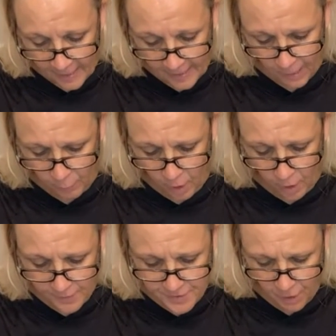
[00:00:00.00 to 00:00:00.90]
And I will
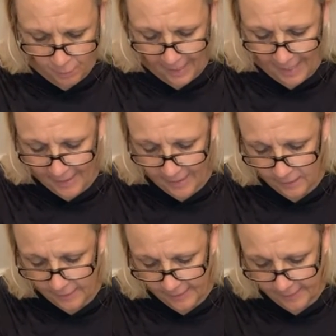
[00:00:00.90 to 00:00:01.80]
also add a
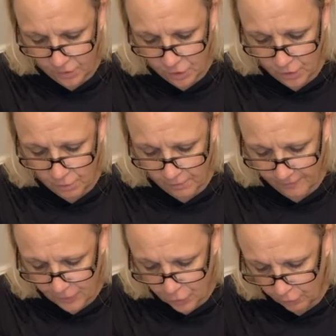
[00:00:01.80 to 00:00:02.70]
link to the
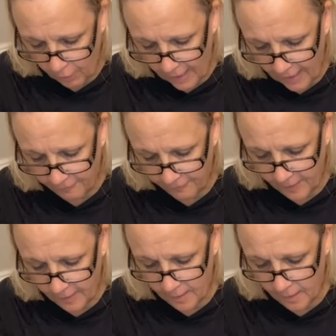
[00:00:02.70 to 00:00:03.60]
Vitrograph
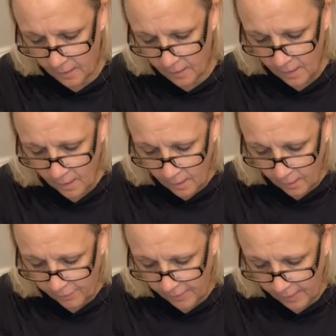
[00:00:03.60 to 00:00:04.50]
in
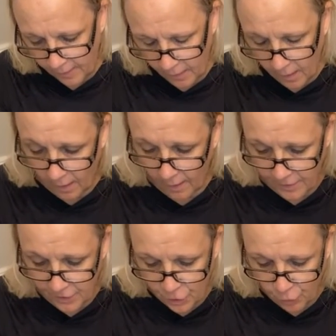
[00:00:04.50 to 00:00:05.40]
the
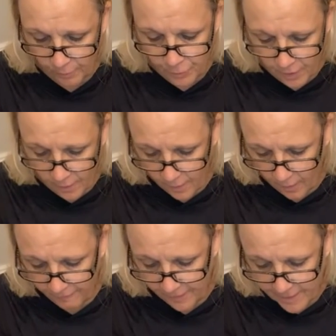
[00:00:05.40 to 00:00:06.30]
description
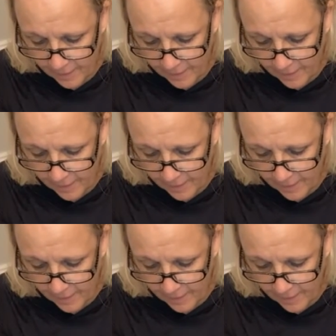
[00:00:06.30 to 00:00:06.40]
of this